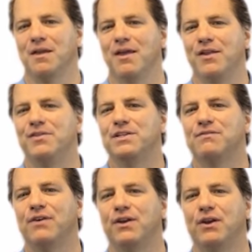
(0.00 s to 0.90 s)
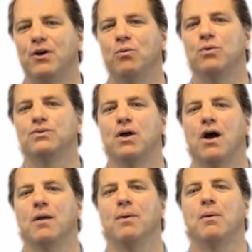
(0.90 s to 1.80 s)
And in this video, we'll
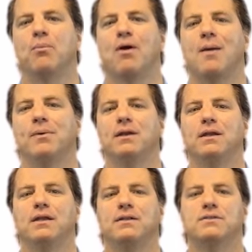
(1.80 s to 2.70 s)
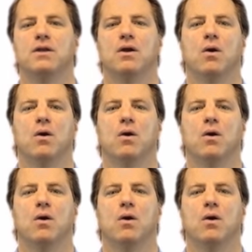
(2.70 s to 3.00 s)
talk about property liens,